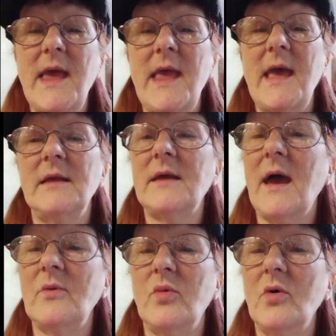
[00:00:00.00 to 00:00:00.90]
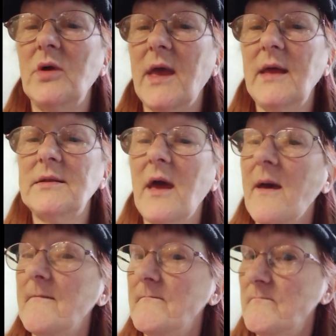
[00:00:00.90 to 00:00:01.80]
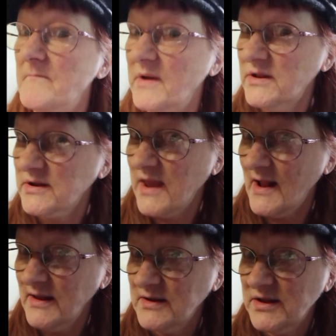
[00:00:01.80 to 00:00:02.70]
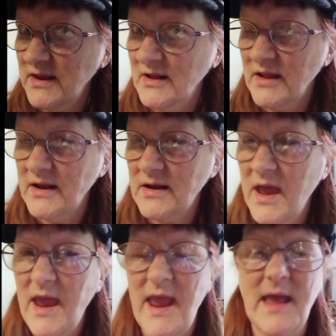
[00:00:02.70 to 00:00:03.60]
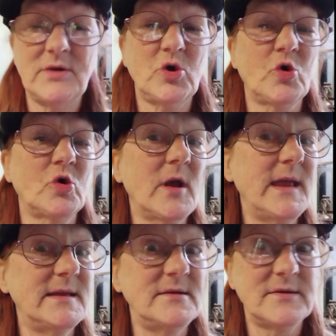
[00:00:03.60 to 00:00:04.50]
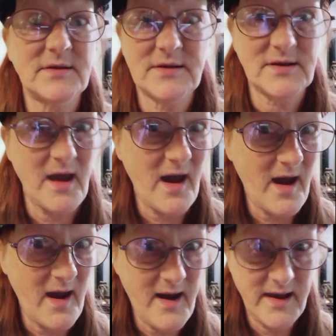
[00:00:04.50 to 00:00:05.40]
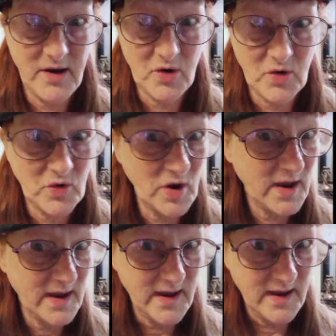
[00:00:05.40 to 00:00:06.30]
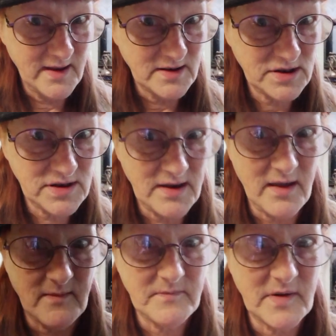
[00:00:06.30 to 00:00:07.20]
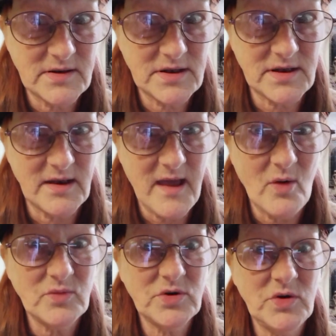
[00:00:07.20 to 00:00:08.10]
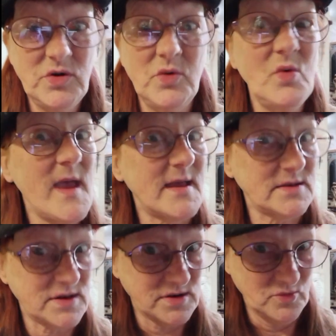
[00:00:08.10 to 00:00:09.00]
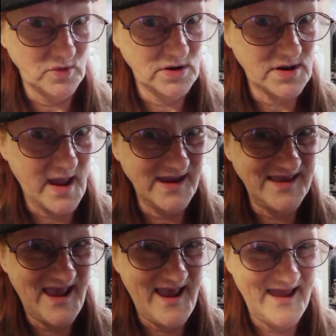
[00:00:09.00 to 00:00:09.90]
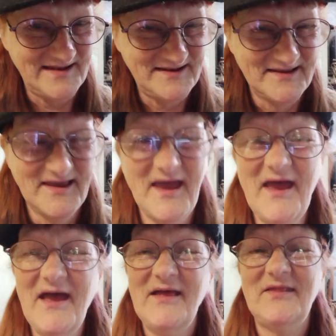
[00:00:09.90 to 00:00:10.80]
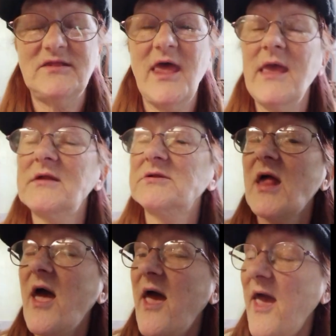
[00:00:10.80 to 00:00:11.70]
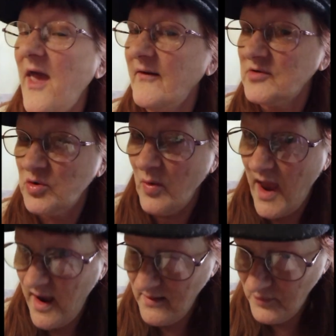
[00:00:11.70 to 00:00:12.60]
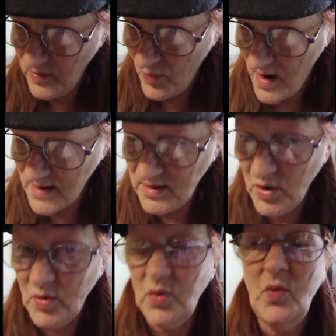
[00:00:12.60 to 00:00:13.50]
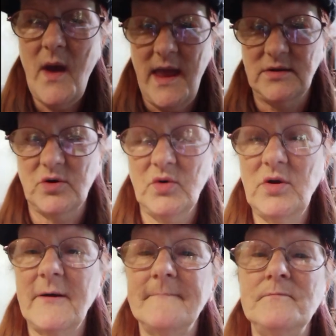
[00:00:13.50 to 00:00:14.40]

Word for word: and I will get Miss Galaxy Glinda and her entire setup sent out to you as soon as I can. Thanks to everyone who entered.